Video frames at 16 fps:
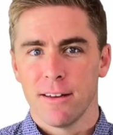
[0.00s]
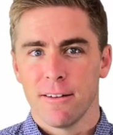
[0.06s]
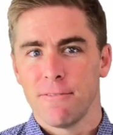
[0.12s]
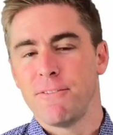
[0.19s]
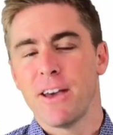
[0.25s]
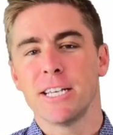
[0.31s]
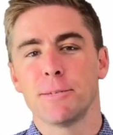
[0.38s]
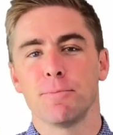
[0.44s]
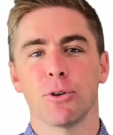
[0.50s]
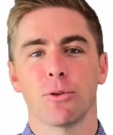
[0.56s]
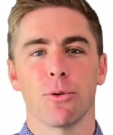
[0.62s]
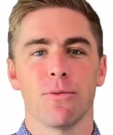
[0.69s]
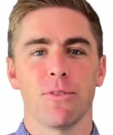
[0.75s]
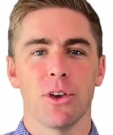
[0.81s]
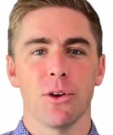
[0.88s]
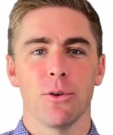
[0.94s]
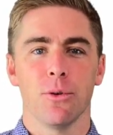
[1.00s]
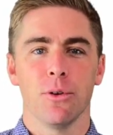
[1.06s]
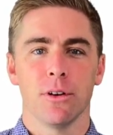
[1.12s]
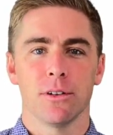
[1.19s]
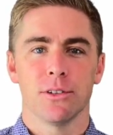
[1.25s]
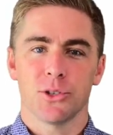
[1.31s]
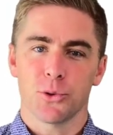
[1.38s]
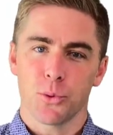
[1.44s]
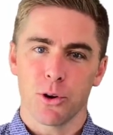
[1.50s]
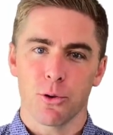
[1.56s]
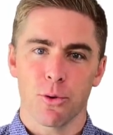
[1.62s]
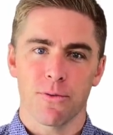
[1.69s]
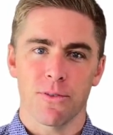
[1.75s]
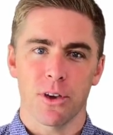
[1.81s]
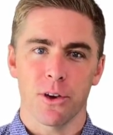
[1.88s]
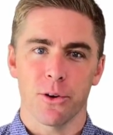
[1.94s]
Facebook review, Twitter
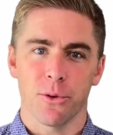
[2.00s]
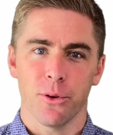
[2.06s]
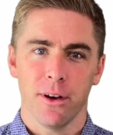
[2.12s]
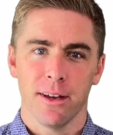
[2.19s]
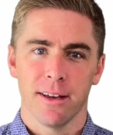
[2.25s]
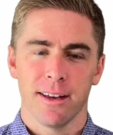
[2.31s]
review,